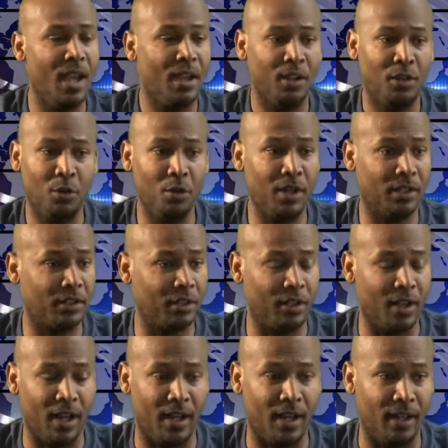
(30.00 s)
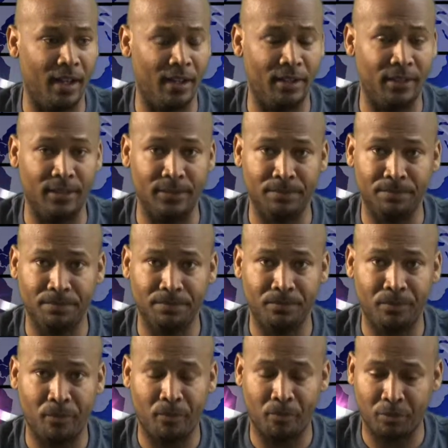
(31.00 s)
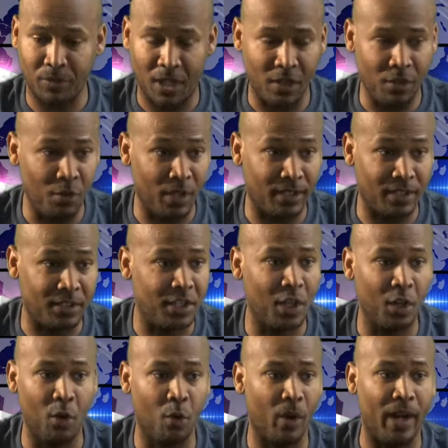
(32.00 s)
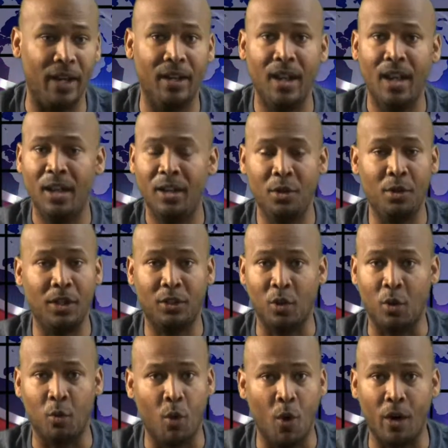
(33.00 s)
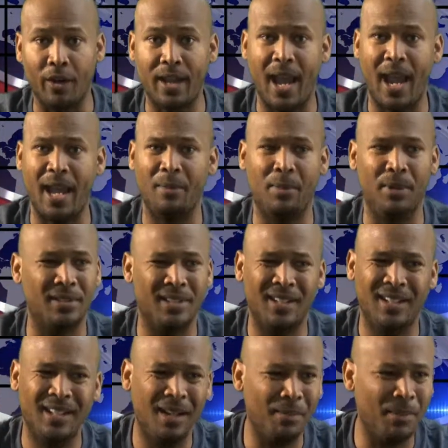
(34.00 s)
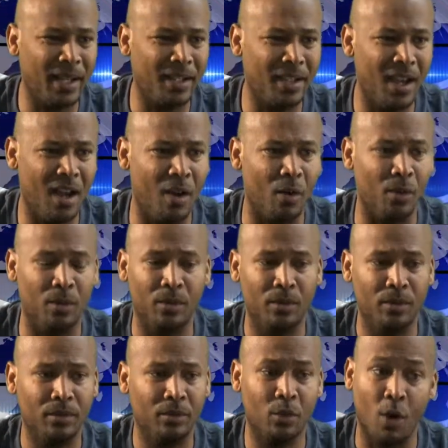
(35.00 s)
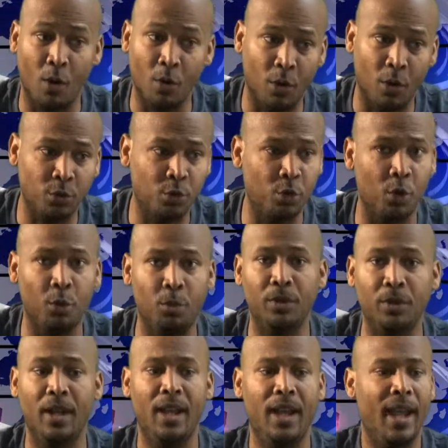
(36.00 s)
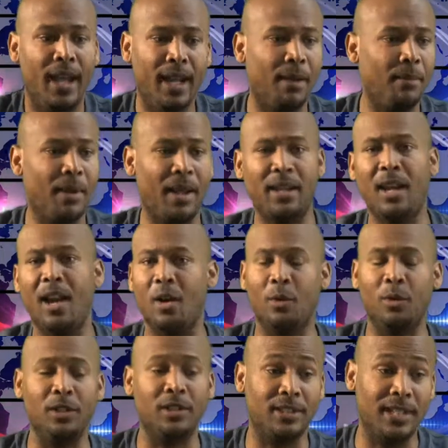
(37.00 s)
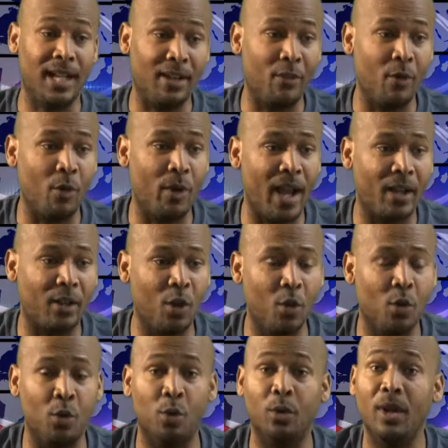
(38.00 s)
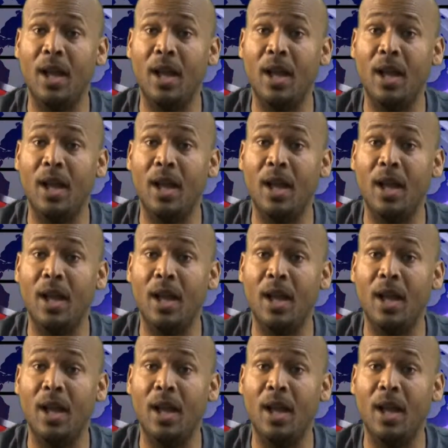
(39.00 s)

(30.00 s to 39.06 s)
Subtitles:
you get the Tilray, you get the Aurora Cannabis. And I'm like, yo, Kronos Group. And I'm like, yo, this is not even what I Googled.